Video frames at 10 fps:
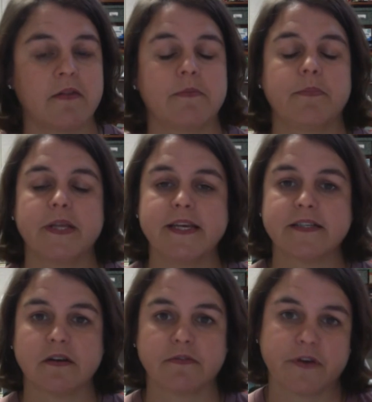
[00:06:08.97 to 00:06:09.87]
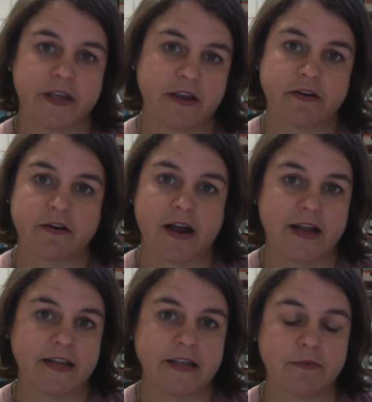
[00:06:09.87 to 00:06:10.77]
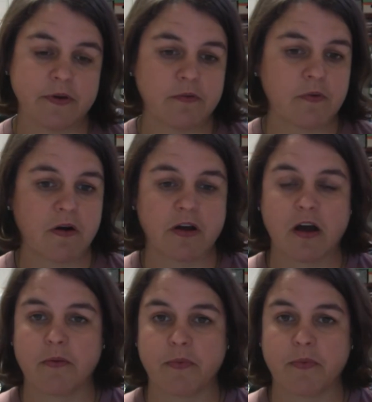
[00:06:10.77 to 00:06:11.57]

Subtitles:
Please don't forget your ID when you walk up.